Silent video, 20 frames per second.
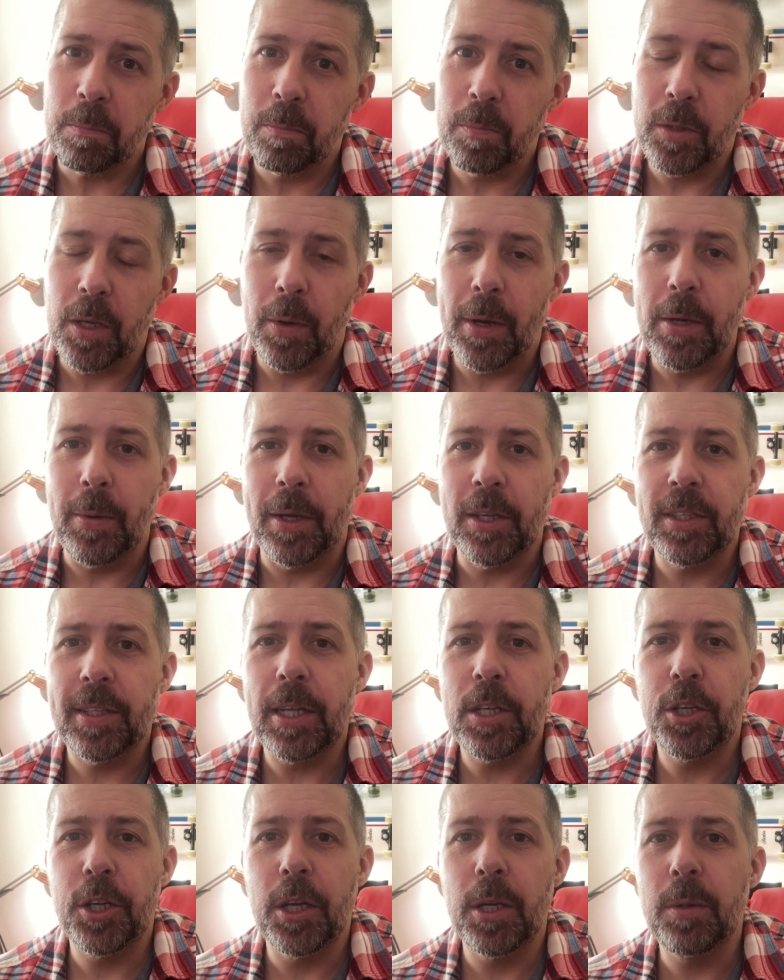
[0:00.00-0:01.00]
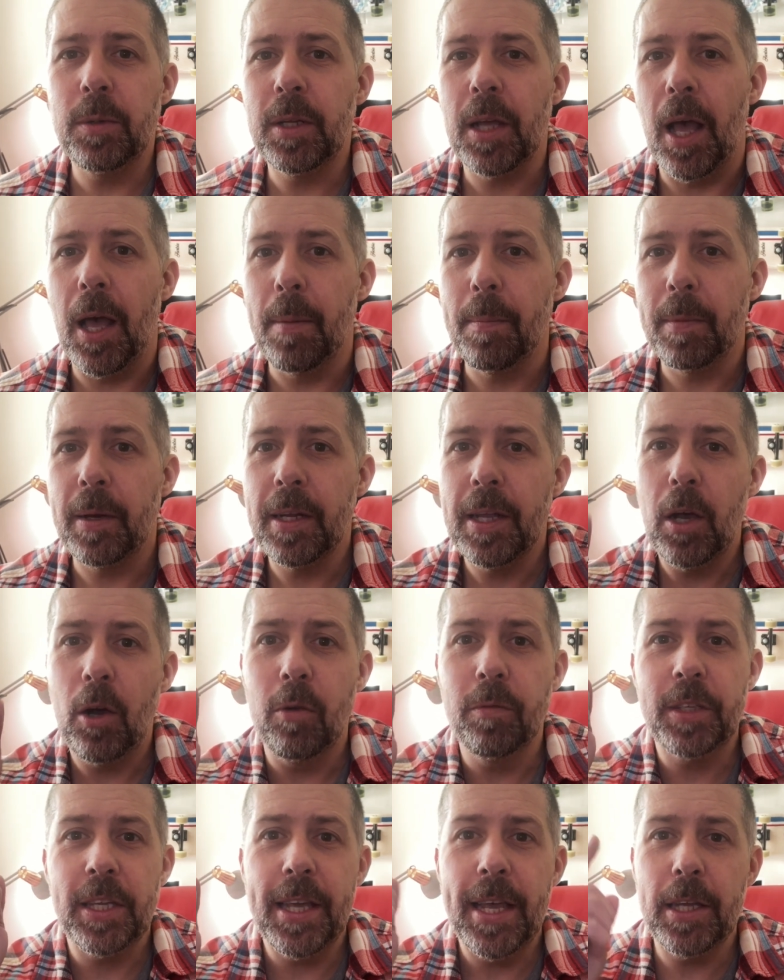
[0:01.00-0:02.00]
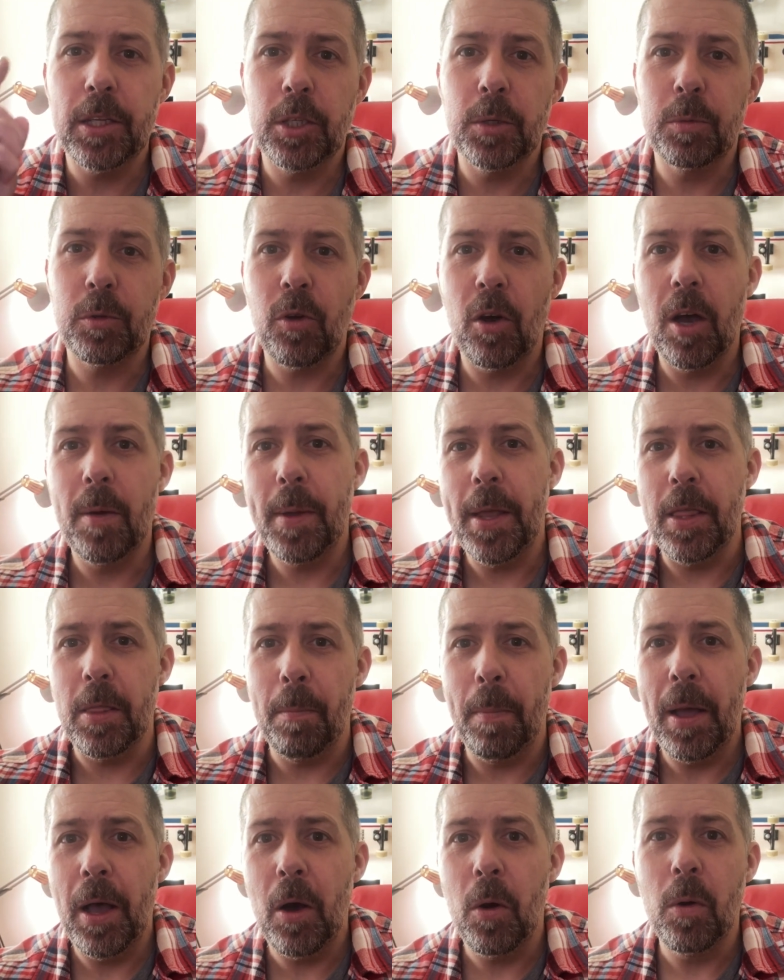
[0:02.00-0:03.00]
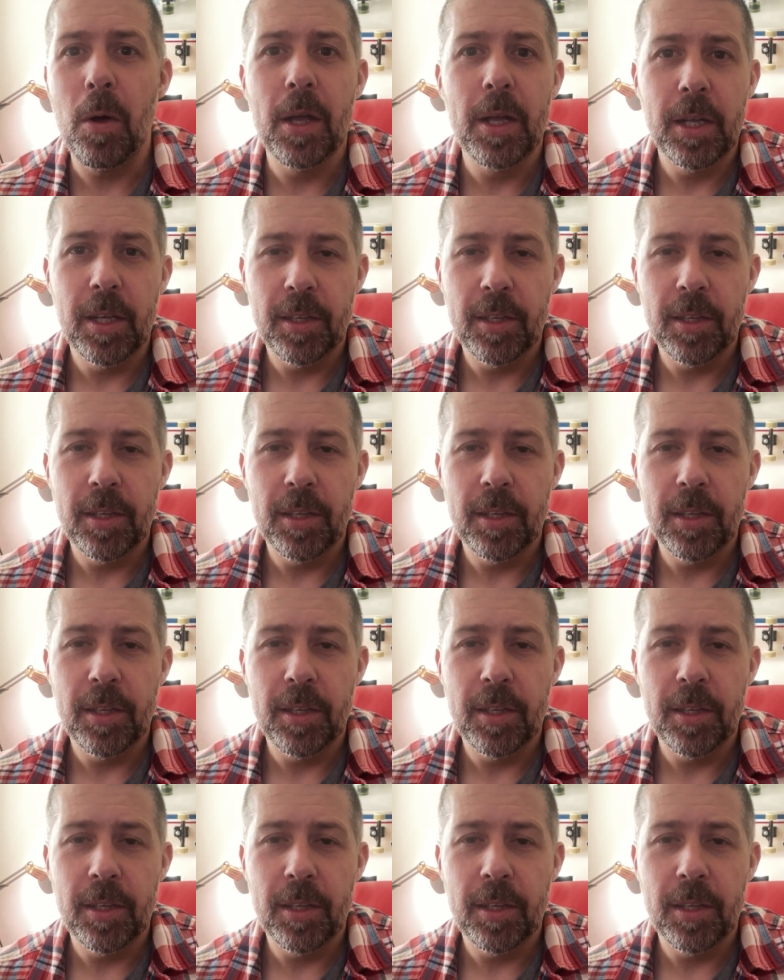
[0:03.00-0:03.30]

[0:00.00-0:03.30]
So anyway, stay tuned. Obviously hit subscribe, hit the bell,